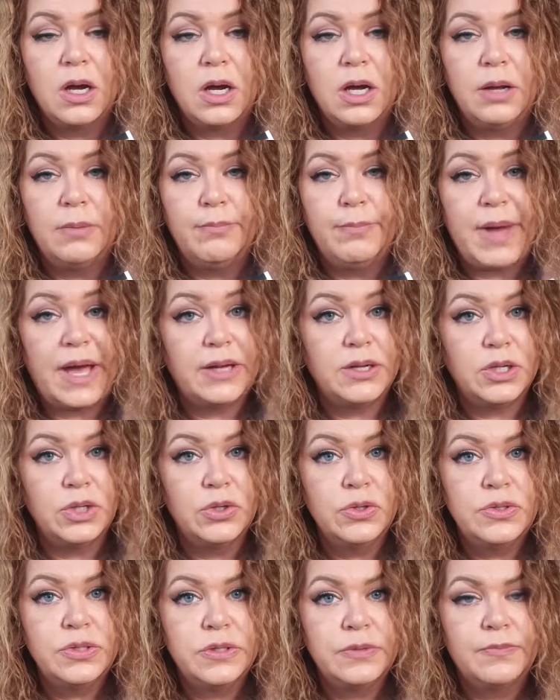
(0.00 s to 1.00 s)
Bad
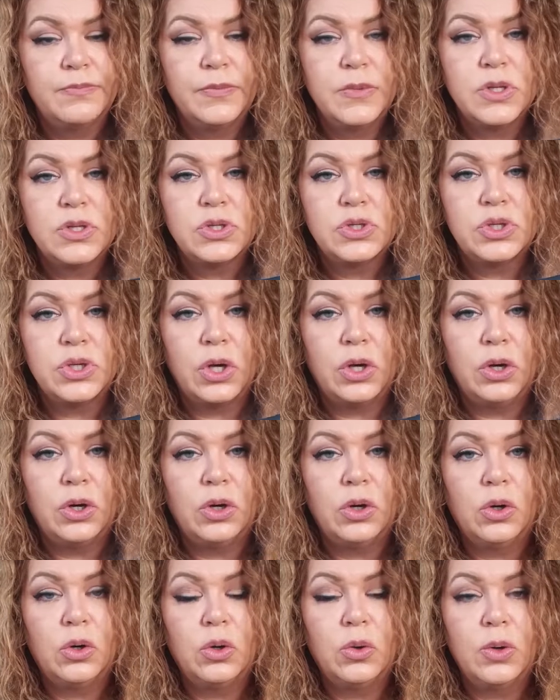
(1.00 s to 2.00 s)
news.
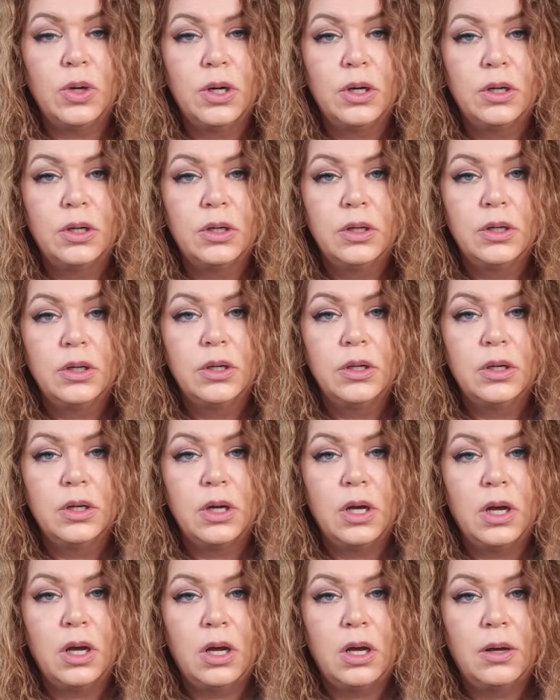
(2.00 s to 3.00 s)
So
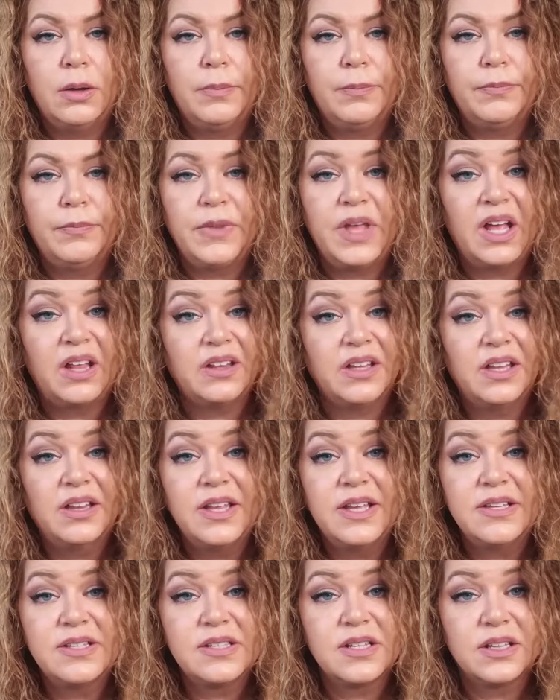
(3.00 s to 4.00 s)
yeah,
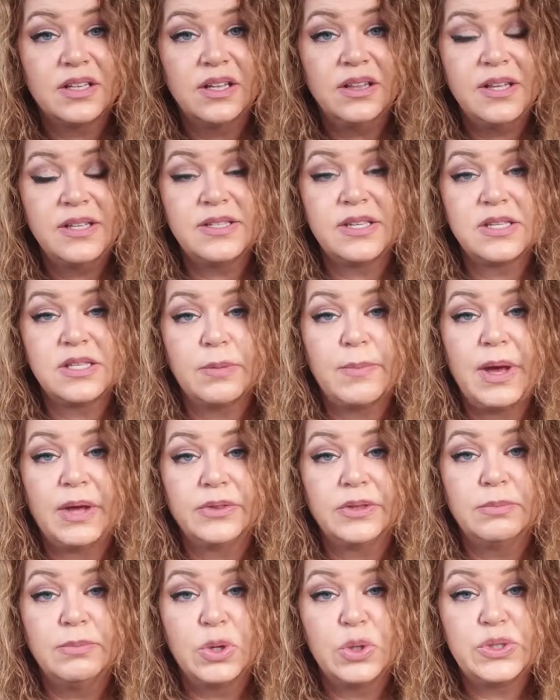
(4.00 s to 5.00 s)
Lily's is about
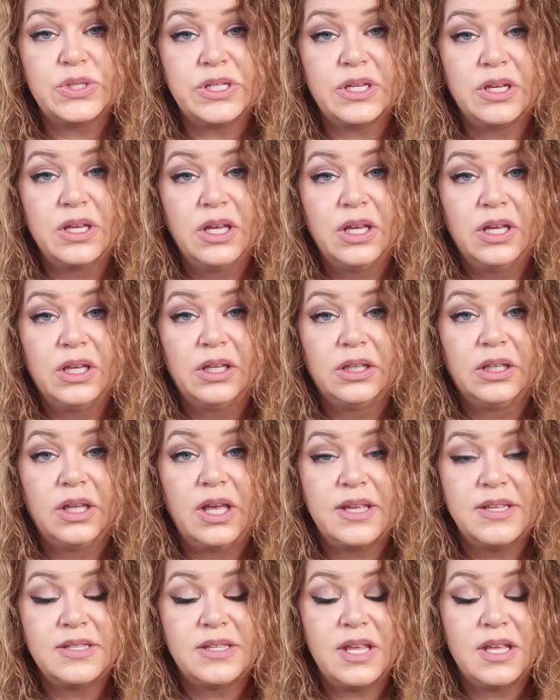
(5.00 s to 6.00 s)

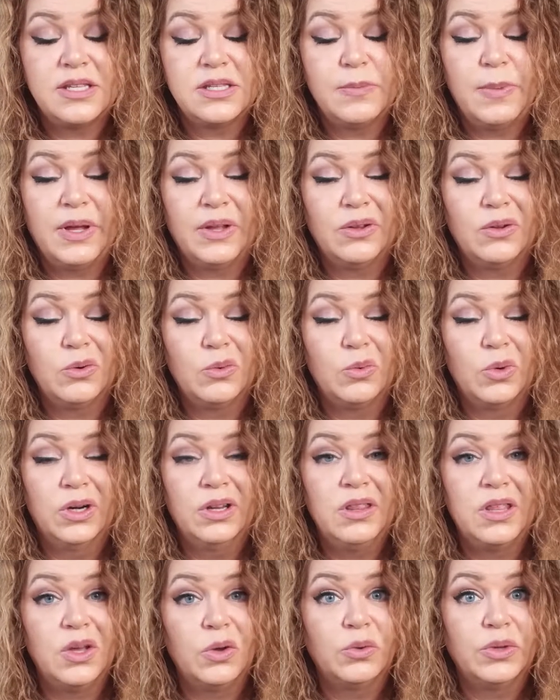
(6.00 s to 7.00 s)
is about one of the
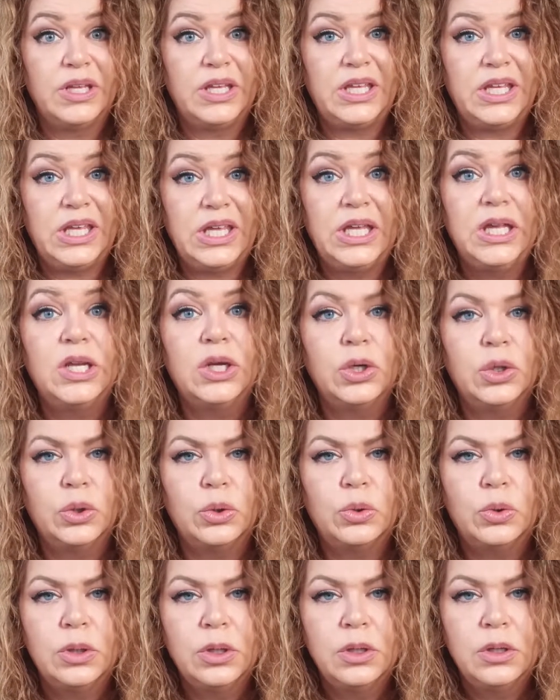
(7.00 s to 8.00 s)
only keto
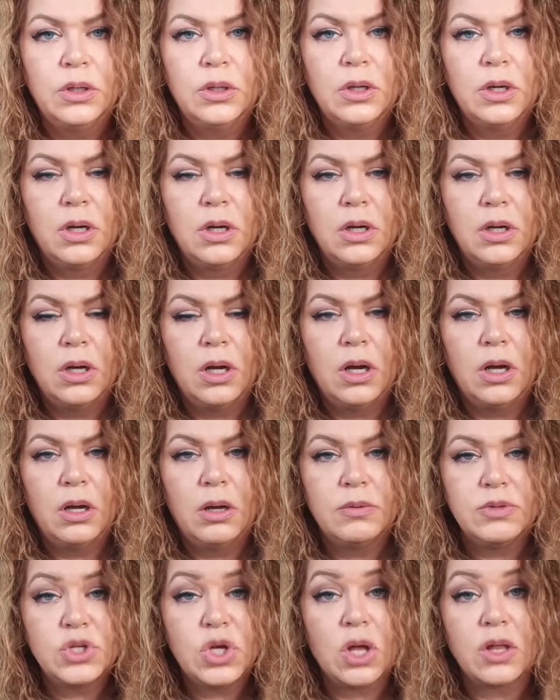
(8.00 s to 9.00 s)

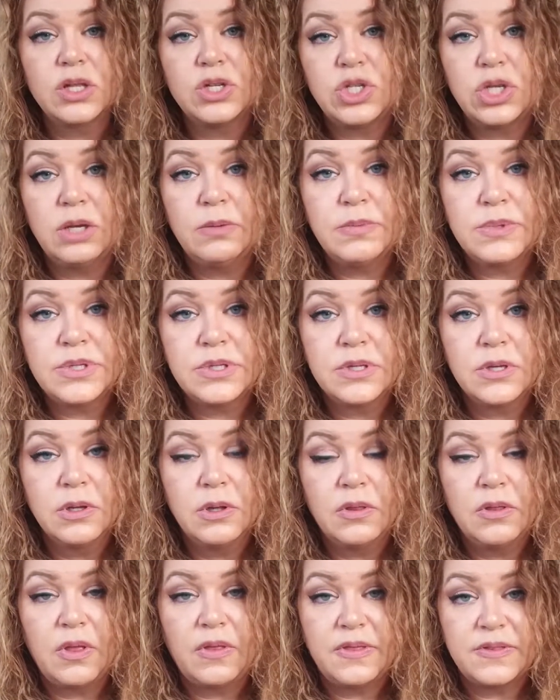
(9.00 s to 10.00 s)
chocolate chips
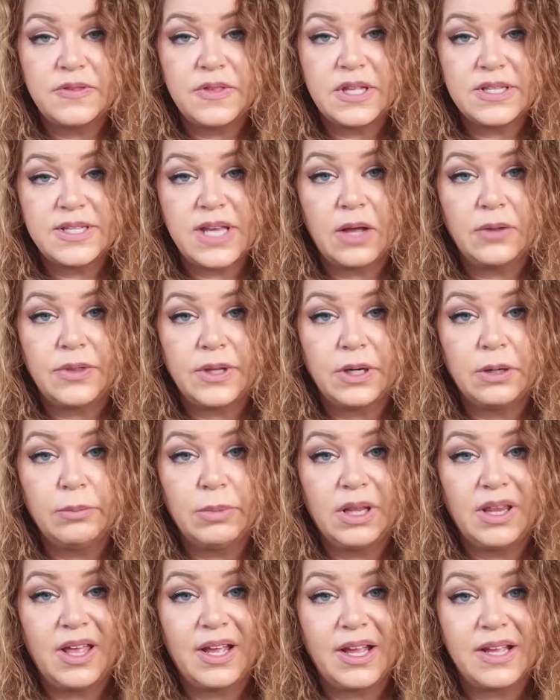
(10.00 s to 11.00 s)
that's out there. But
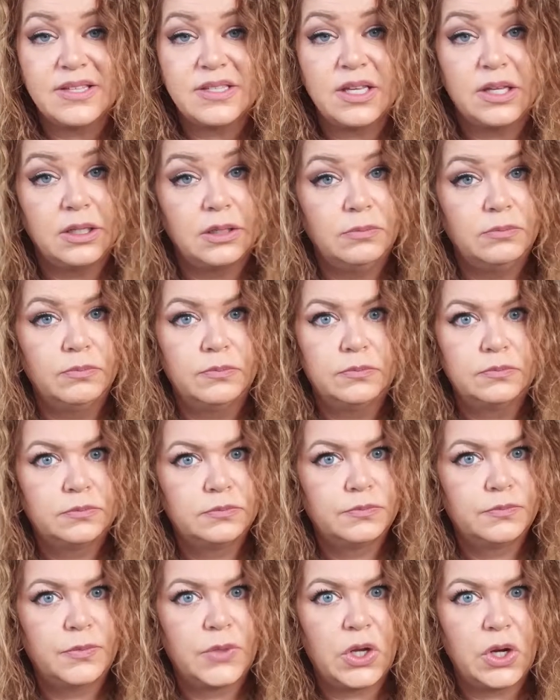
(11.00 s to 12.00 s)
like I said,
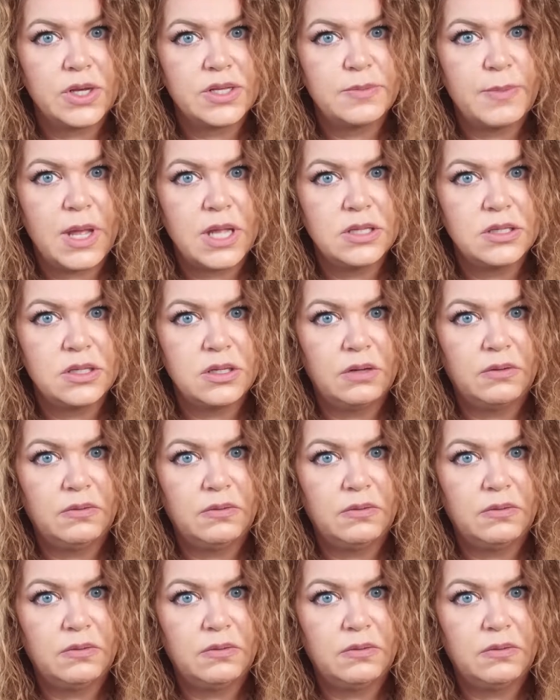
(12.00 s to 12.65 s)
they're expensive.